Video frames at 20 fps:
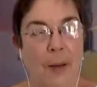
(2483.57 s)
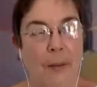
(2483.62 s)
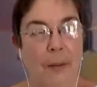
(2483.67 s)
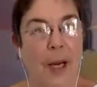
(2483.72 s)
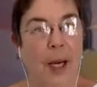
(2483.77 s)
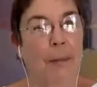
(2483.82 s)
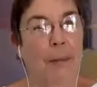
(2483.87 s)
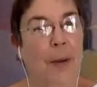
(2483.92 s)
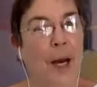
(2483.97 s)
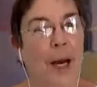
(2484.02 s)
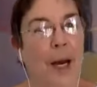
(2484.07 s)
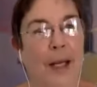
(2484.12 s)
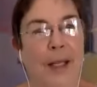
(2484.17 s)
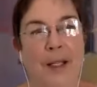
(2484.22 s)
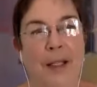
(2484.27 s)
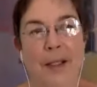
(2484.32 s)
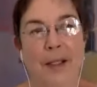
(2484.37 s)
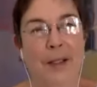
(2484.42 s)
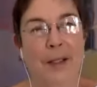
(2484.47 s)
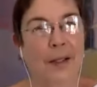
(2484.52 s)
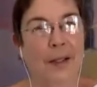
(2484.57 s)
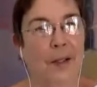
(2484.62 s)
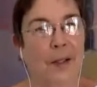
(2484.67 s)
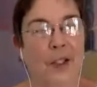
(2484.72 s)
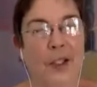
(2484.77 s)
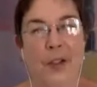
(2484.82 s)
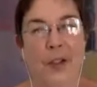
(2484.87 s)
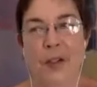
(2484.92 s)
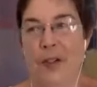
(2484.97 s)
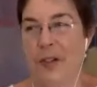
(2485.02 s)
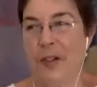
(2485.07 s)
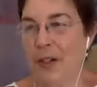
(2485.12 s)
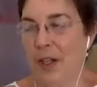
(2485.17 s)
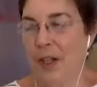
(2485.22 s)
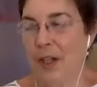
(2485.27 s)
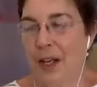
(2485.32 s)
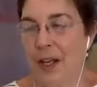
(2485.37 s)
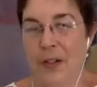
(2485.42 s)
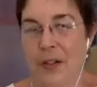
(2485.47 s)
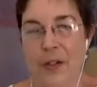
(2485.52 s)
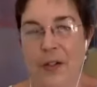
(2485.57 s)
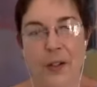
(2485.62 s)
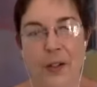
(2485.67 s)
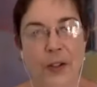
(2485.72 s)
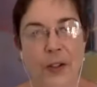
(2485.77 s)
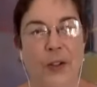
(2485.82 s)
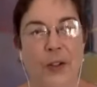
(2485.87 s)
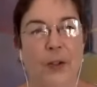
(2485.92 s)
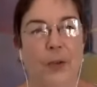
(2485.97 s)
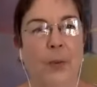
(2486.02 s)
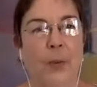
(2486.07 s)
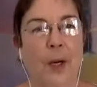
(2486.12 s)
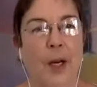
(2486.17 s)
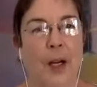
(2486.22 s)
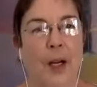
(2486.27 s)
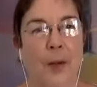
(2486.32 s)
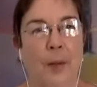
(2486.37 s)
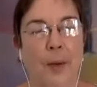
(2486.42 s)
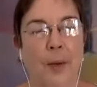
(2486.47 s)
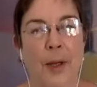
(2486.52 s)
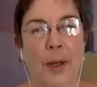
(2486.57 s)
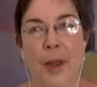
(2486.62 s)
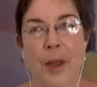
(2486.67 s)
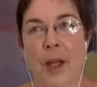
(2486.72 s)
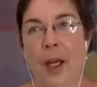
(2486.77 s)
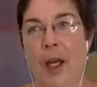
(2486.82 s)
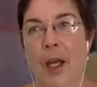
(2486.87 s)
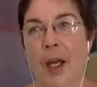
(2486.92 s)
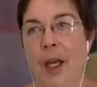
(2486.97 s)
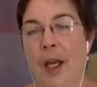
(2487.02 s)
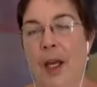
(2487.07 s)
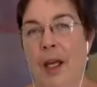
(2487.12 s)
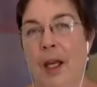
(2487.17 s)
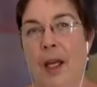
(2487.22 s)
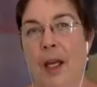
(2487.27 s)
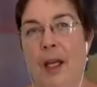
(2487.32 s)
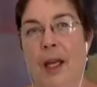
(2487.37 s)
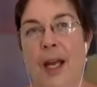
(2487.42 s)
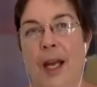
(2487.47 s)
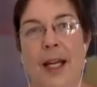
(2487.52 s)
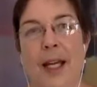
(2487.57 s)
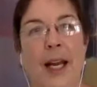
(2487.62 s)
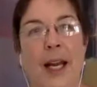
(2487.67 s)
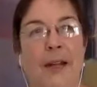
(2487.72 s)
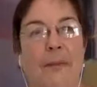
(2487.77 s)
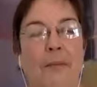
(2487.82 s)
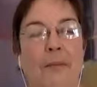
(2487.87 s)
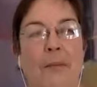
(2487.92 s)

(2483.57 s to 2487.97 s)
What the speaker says: My mind just doesn't do well with, and I